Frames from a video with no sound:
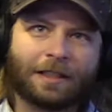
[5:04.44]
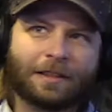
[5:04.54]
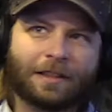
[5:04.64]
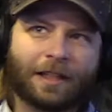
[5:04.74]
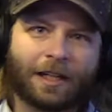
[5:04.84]

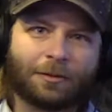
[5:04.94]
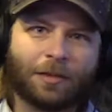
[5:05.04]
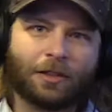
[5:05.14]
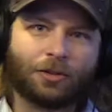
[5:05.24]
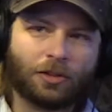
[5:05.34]
that gets
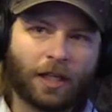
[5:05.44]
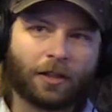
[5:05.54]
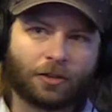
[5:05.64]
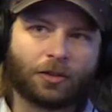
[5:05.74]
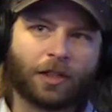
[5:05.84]
me is,
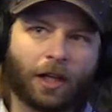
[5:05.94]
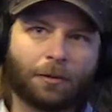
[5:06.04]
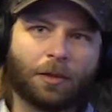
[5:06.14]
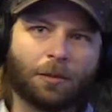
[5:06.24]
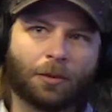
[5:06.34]
yes, you're
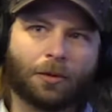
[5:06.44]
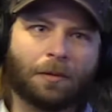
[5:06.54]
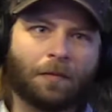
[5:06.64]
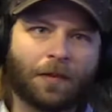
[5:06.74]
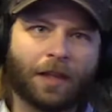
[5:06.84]
telling
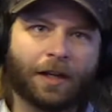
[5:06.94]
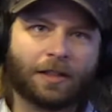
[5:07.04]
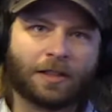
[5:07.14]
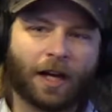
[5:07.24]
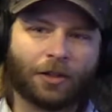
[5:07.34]
people that
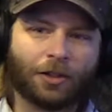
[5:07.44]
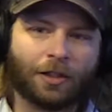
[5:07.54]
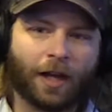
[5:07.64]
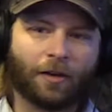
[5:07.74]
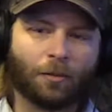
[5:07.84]
it's not good
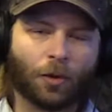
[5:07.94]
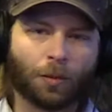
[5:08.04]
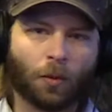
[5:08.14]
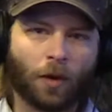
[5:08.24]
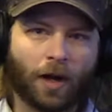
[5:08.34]
to have
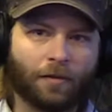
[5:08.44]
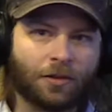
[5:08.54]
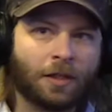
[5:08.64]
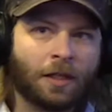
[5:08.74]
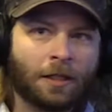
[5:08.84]
multiple
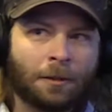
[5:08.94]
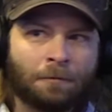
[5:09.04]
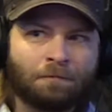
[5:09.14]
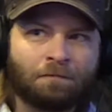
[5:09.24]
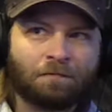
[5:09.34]
wives,
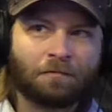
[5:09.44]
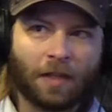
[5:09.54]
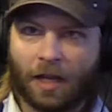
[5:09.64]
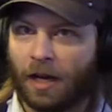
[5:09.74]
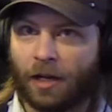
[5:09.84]

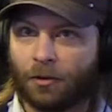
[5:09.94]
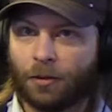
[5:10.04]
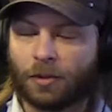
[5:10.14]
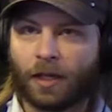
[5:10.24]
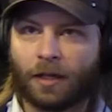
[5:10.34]
and I agree
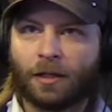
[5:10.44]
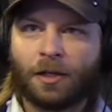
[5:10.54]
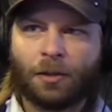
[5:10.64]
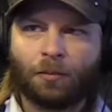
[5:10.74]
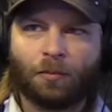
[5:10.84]
with that,
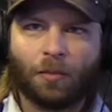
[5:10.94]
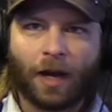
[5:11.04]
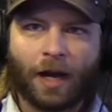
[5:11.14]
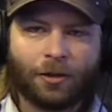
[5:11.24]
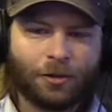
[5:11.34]
but
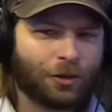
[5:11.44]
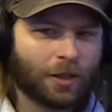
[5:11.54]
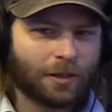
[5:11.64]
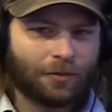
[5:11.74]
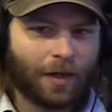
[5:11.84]
how do you
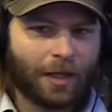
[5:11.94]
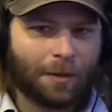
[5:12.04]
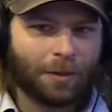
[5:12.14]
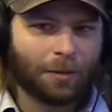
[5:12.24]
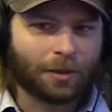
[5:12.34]
justify
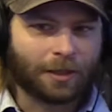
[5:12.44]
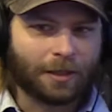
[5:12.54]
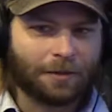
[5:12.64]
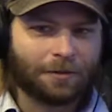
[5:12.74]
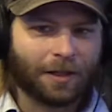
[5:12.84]
that
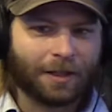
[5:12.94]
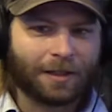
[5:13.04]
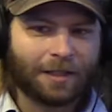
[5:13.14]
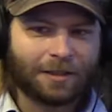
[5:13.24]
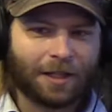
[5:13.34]
biblically? Like,
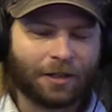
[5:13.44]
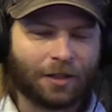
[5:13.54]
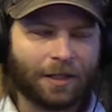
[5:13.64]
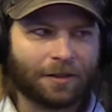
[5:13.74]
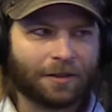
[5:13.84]
that's not a
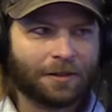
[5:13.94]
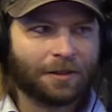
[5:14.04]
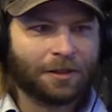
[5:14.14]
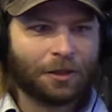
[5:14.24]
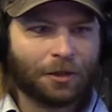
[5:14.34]
thing.
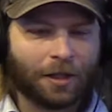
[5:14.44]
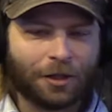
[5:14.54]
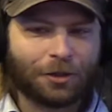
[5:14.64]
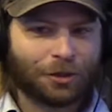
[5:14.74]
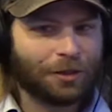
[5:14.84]
Like,
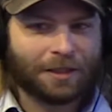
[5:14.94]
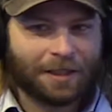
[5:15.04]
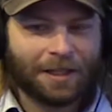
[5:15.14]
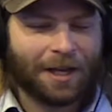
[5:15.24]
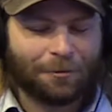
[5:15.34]
there's certainly
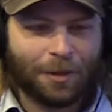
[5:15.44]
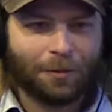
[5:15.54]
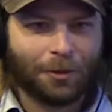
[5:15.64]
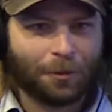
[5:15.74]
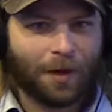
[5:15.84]
a lot of
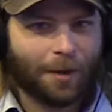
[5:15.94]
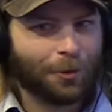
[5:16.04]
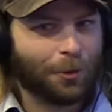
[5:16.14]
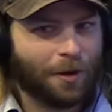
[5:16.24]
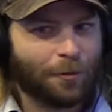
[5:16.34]
people in the Bible
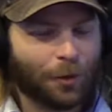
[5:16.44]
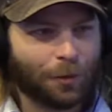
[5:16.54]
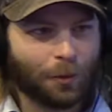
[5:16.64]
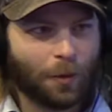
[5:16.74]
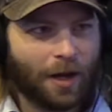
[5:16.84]
who have
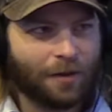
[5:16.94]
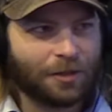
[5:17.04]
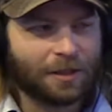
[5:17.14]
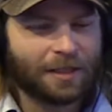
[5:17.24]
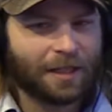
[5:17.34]
multiple wives,
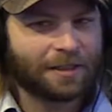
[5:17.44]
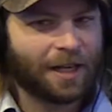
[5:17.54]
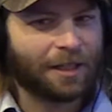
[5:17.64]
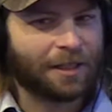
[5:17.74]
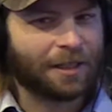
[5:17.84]
and it's not
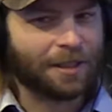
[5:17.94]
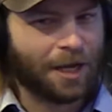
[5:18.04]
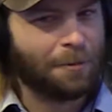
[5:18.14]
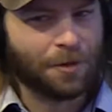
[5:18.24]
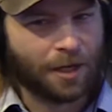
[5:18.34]
exactly
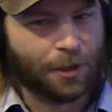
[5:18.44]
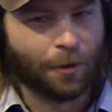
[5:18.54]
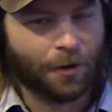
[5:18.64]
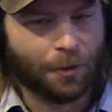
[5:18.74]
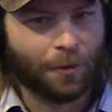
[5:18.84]
condemned
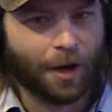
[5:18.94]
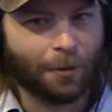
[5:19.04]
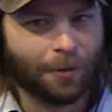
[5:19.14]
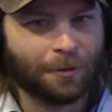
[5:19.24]
anywhere in the Bible.